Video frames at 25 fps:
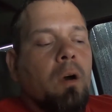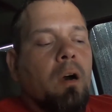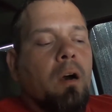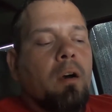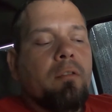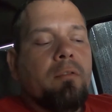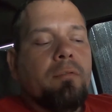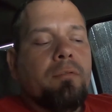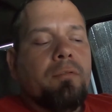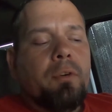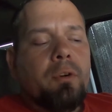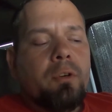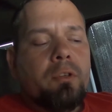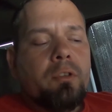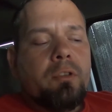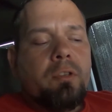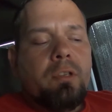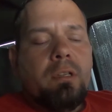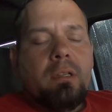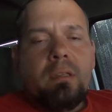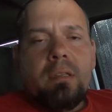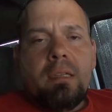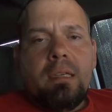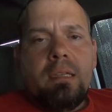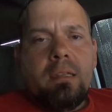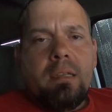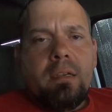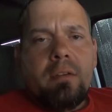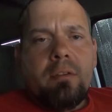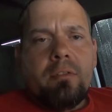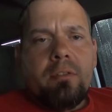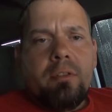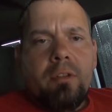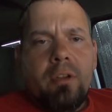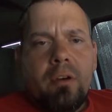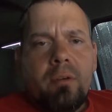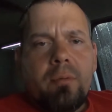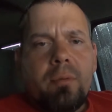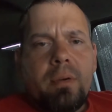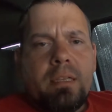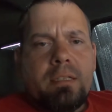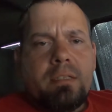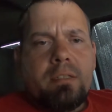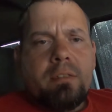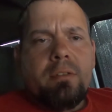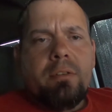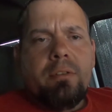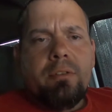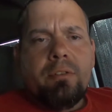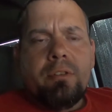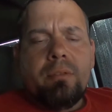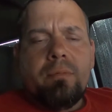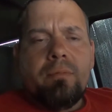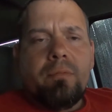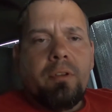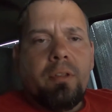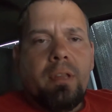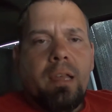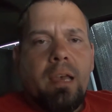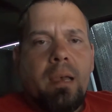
Unfortunately, there's no resolution for